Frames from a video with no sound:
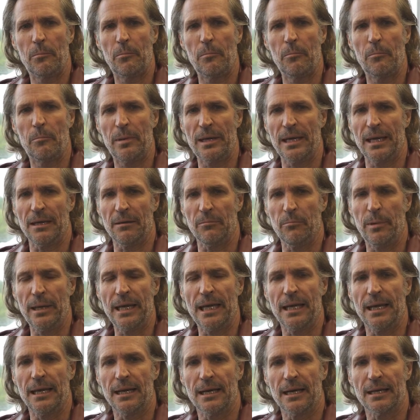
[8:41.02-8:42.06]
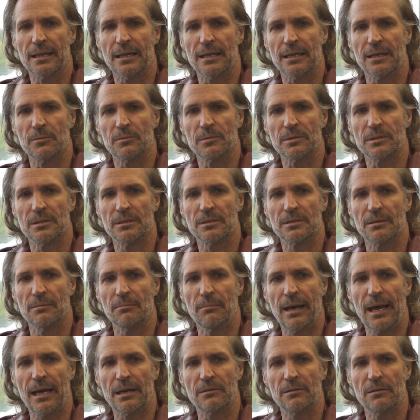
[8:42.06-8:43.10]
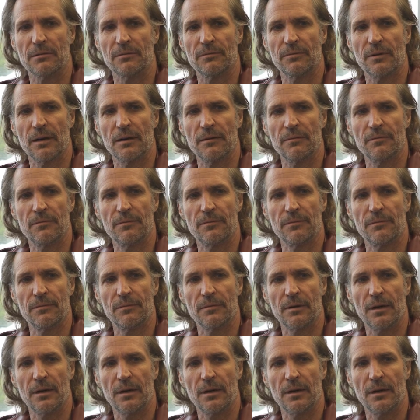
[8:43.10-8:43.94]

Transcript: being big. I think it was just a matter of